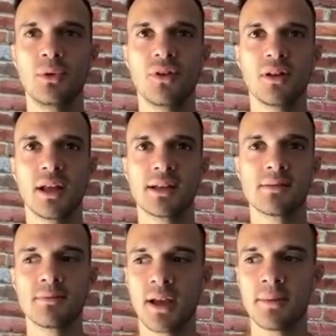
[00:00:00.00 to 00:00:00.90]
felt like
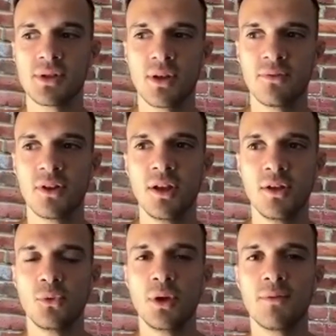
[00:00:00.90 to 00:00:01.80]
sometimes
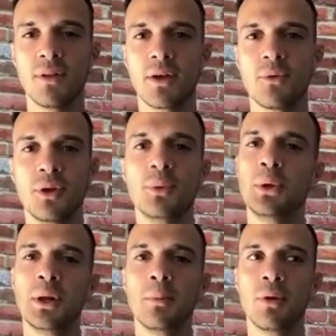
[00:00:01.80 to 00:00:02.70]
we have like we
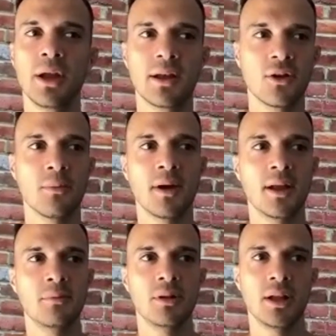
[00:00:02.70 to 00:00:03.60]
need a break in our
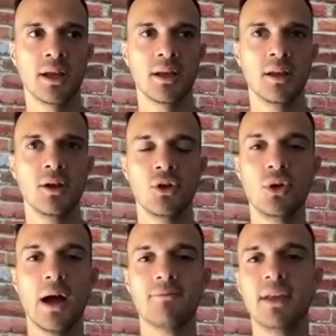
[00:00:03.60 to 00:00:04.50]
mind, but like you
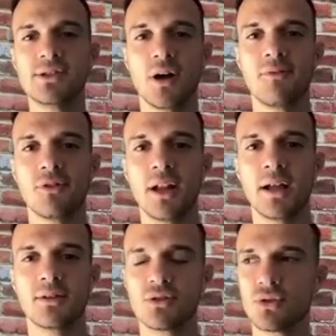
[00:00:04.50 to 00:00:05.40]
have days off for
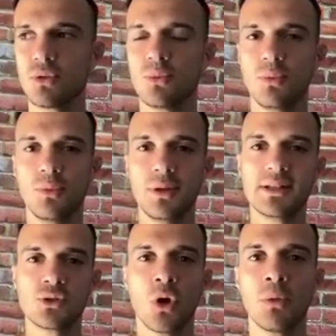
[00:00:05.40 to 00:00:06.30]
that, so
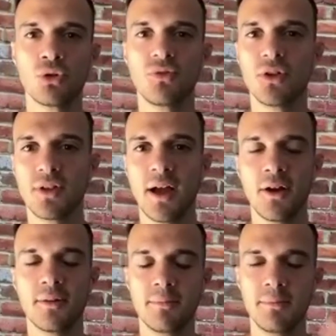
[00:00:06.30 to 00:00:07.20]
it's normal to feel
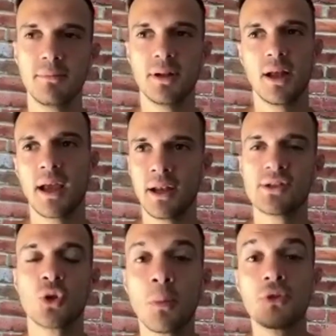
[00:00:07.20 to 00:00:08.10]
tired, and
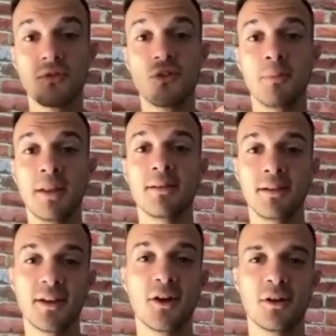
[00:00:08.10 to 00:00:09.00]
it's normal to feel
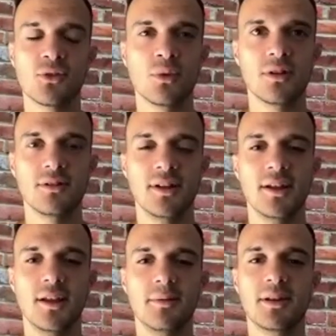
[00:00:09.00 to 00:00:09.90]
mentally tired as well,
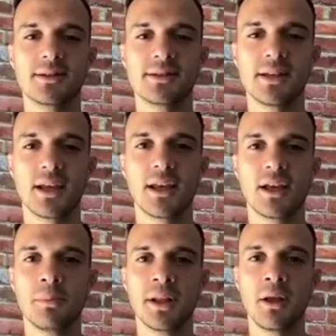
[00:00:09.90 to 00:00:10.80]
because like it
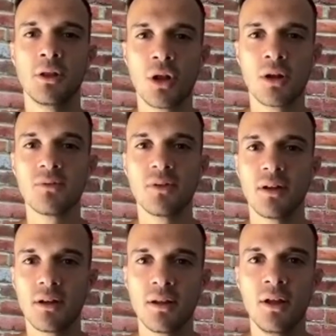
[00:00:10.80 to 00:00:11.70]
can play a lot
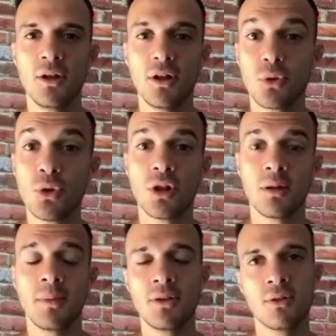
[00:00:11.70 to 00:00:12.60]
of a toll on the
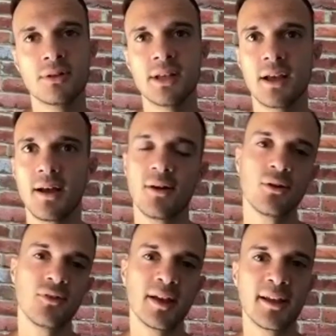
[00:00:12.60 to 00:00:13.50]
mental. It's like I don't
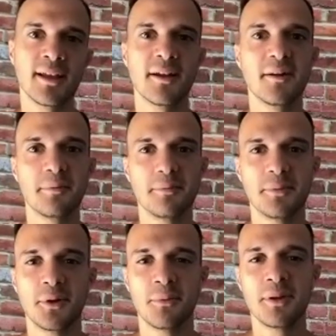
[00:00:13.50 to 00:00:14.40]
know if I can get up,
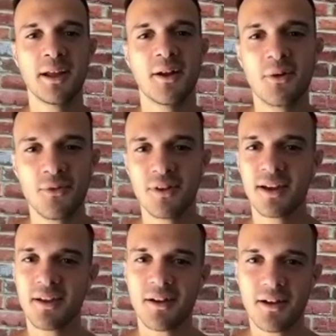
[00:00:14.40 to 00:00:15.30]
you know what I mean? I don't know if
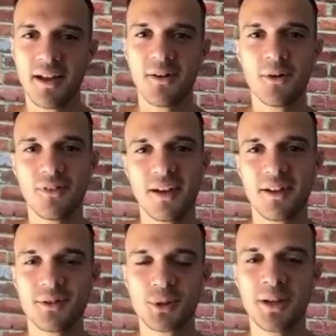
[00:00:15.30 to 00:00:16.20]
I don't know if I
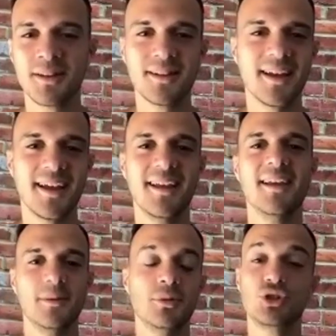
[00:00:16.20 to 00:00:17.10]
can train today,
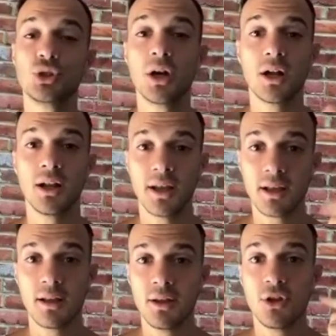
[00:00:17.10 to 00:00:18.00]
but you
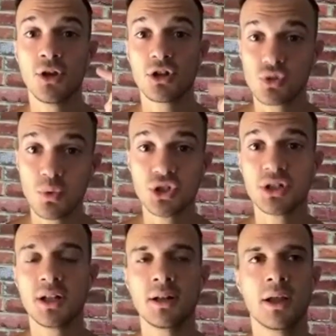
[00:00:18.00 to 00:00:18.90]
gotta switch
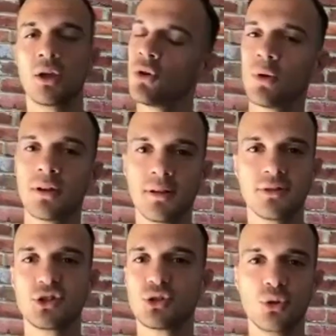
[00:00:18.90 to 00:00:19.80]
it and like you know what,
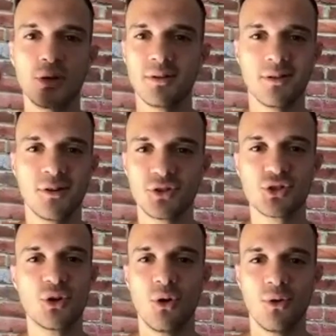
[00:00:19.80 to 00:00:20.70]
just do it, you know,
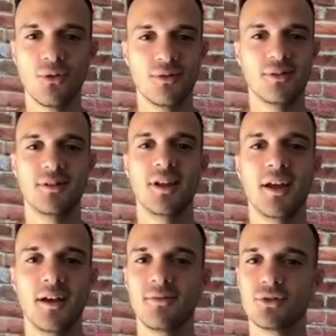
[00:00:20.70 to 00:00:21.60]
just go.
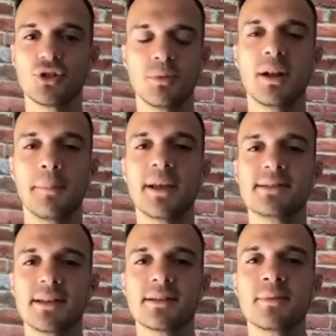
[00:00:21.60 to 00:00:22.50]
Yeah, for sure. But it
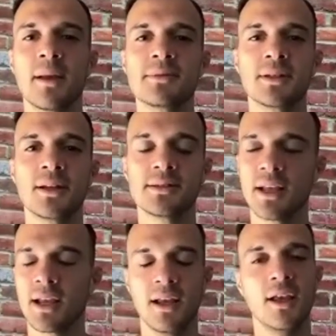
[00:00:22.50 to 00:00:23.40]
plays sometimes it does
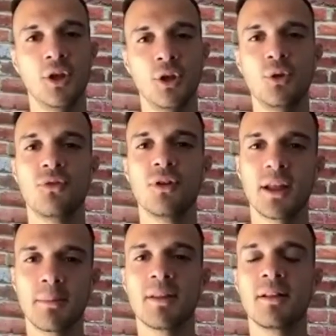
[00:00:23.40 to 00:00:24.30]
like you feel
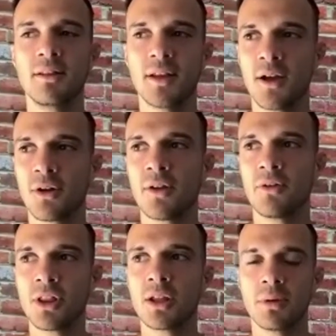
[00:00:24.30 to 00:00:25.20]
like mentally tired and
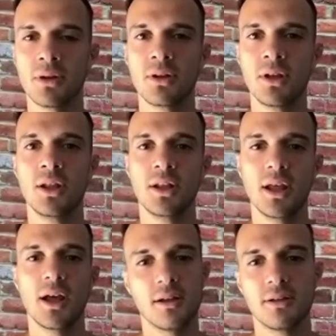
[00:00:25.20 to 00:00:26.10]
everything, but
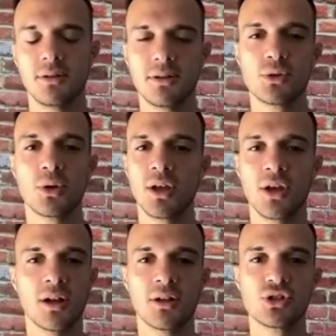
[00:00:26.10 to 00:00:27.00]
yeah. It's okay. You
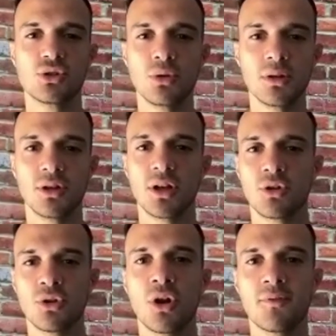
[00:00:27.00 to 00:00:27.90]
gotta just do it. You gotta
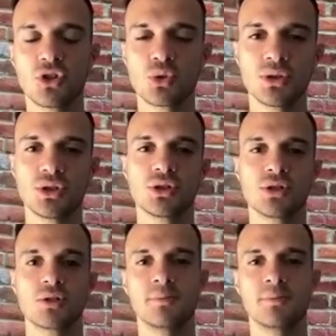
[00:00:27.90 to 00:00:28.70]
turn it off the switch.